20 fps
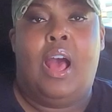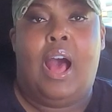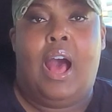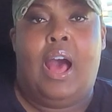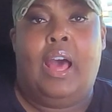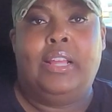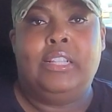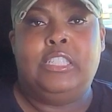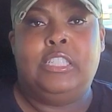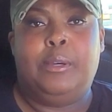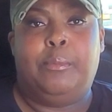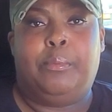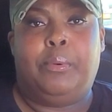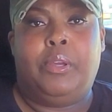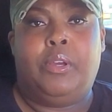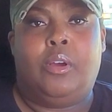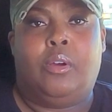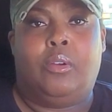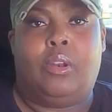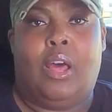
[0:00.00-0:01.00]
I
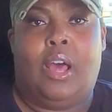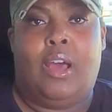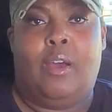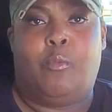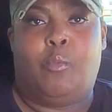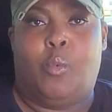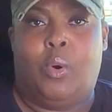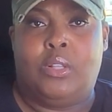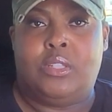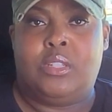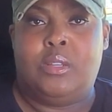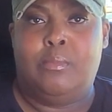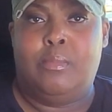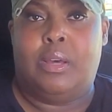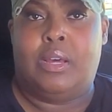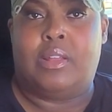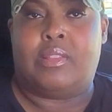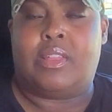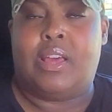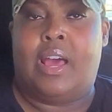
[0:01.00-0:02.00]
typically go live once a
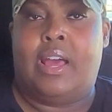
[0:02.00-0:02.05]
month.